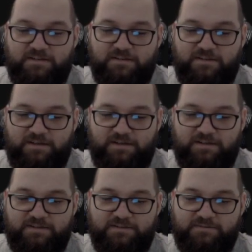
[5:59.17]

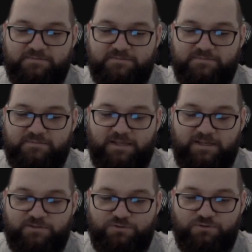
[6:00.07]

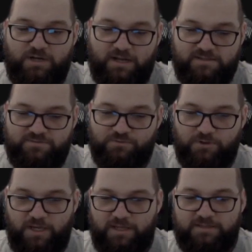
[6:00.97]
like 2 cards
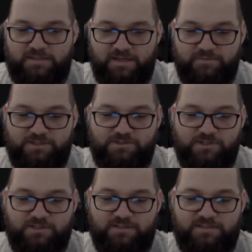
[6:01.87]
for 8 damage,
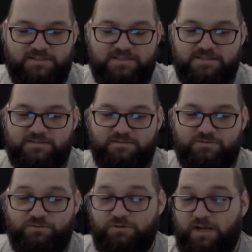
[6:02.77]
and this is
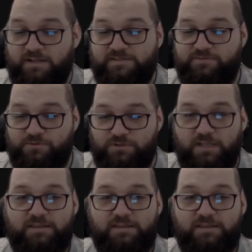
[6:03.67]
2 cards for 10